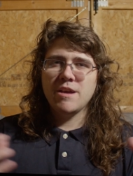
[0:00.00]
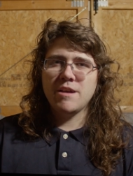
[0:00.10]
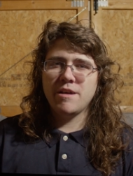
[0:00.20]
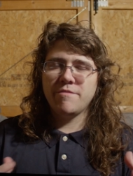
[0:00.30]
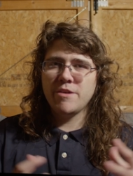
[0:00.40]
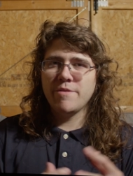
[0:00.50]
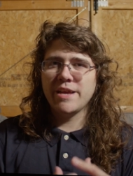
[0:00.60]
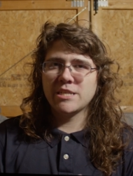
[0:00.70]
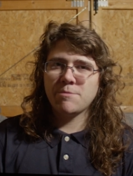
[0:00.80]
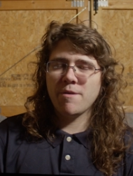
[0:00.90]
uh,
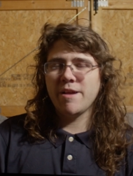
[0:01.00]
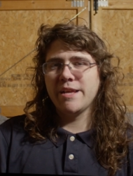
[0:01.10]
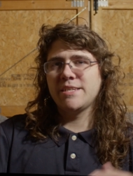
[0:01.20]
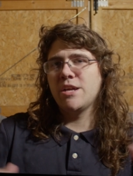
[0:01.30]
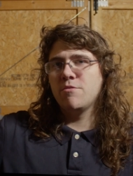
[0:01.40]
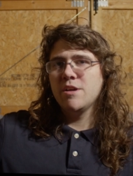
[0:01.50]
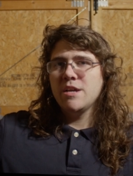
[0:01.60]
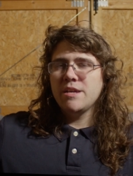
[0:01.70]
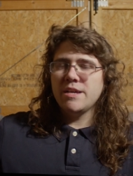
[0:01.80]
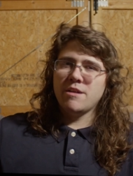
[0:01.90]
viewing experience. So,
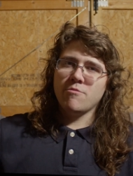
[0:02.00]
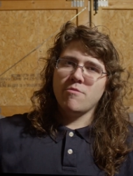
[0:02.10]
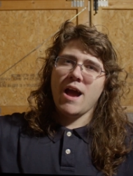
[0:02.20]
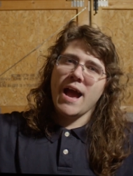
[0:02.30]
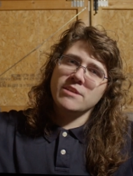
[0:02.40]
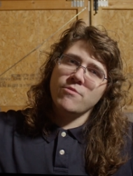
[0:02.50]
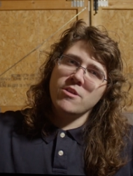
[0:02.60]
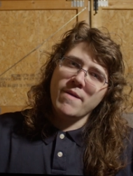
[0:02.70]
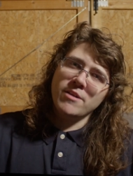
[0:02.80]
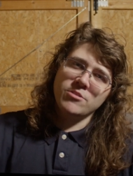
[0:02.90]
you know, Ice
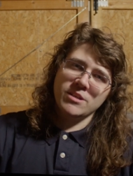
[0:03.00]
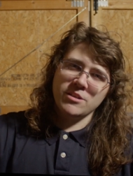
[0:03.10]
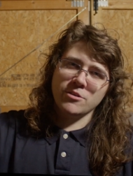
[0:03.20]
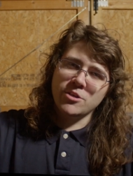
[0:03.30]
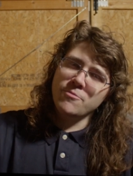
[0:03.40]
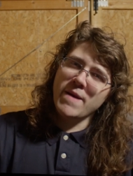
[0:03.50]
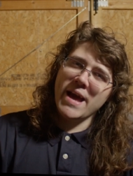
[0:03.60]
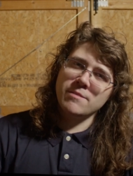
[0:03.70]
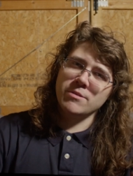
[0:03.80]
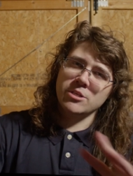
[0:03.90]
Window Manager doesn't look too
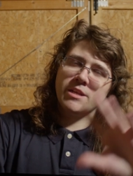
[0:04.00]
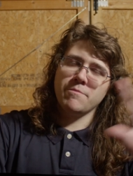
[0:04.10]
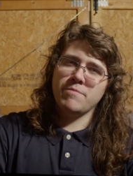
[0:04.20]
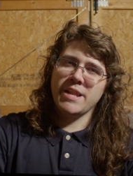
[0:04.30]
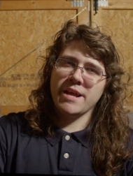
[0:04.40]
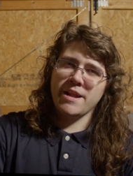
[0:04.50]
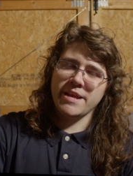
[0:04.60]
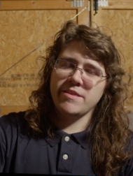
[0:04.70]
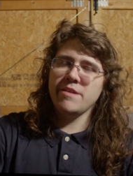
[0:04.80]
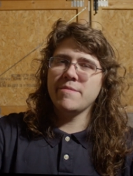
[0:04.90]
bad, especially depending on how
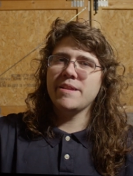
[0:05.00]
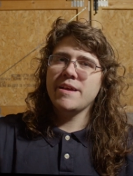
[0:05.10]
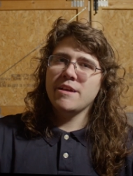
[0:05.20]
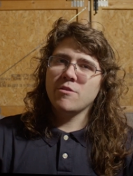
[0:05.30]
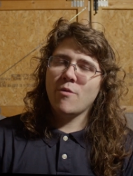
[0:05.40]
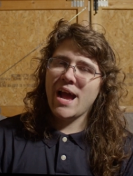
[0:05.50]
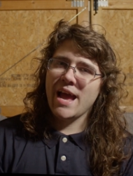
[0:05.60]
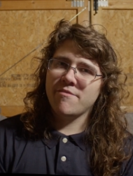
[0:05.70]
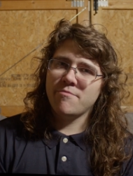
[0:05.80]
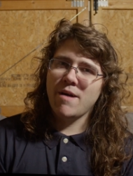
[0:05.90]
you theme it. The way I
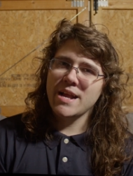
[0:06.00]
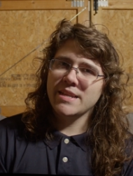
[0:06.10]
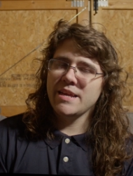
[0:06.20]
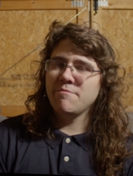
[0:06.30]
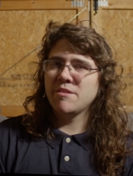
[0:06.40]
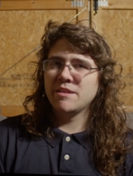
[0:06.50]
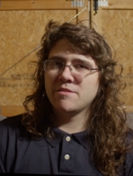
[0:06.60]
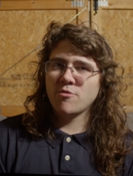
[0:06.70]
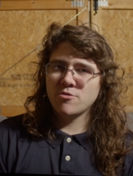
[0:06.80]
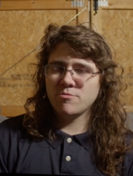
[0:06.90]
have mine themed in this
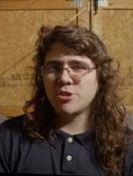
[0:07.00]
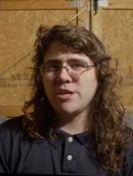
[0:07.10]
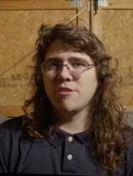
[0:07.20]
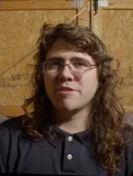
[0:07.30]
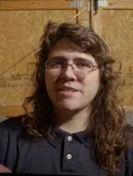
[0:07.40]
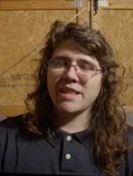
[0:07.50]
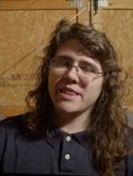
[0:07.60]
virtual machine looks like